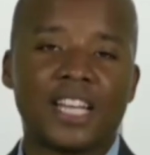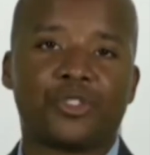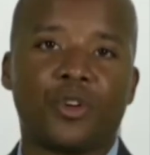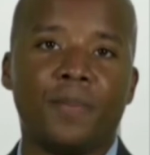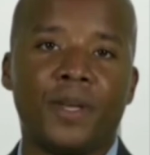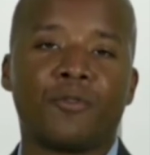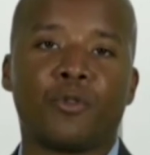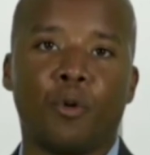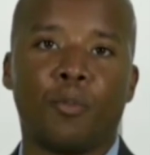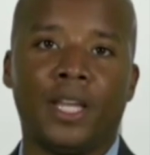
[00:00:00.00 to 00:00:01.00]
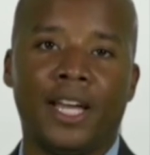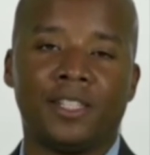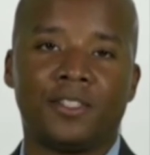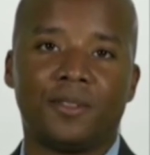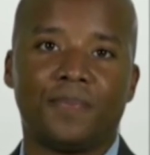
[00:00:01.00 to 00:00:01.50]
Tax treatment of group
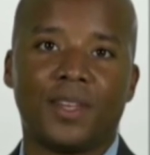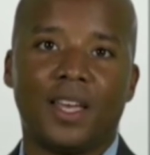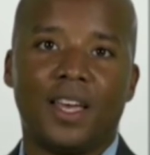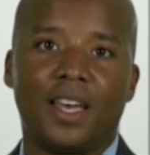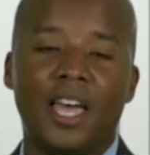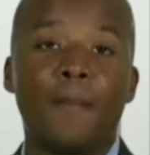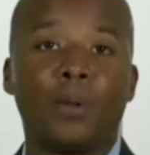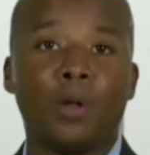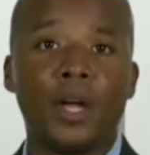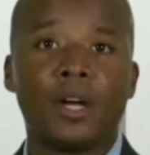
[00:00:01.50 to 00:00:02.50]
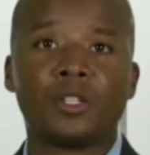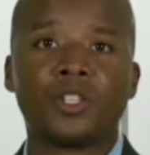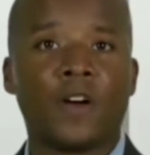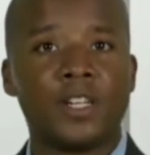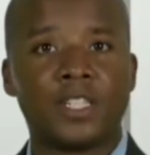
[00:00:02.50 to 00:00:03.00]
plans.
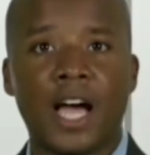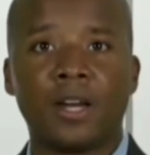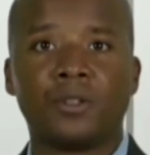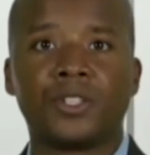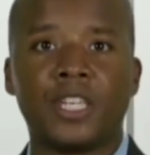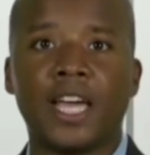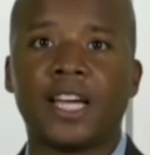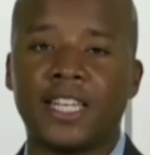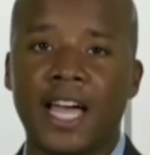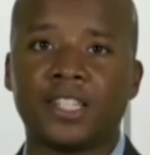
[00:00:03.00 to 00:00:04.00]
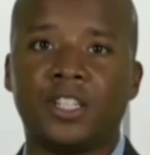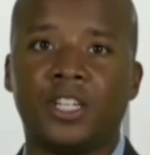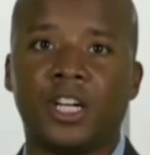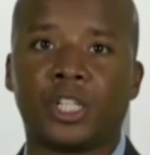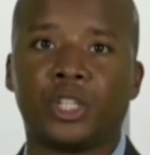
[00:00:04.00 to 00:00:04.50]
Employers are entitled to take a tax
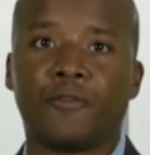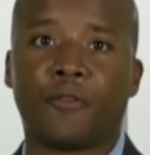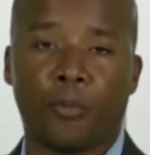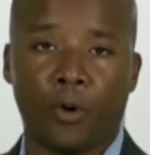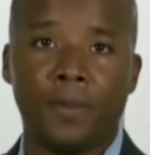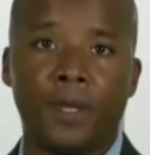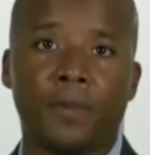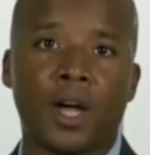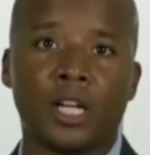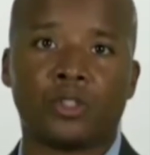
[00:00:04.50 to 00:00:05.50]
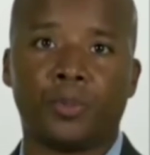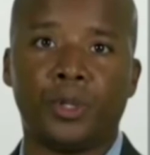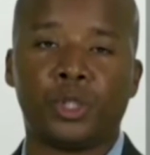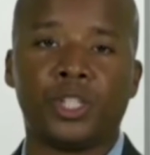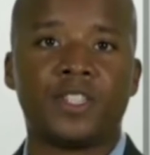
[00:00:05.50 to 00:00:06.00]
deduction for premium
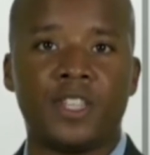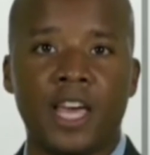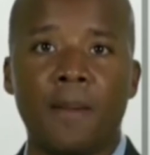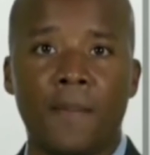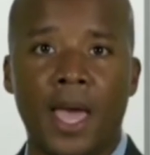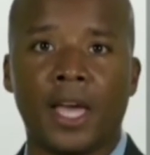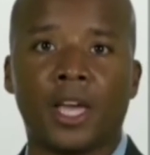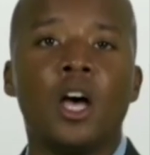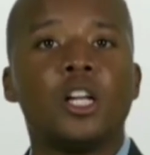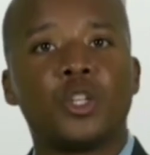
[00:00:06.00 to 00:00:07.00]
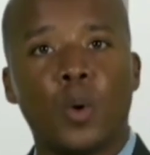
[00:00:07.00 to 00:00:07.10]
contributions they make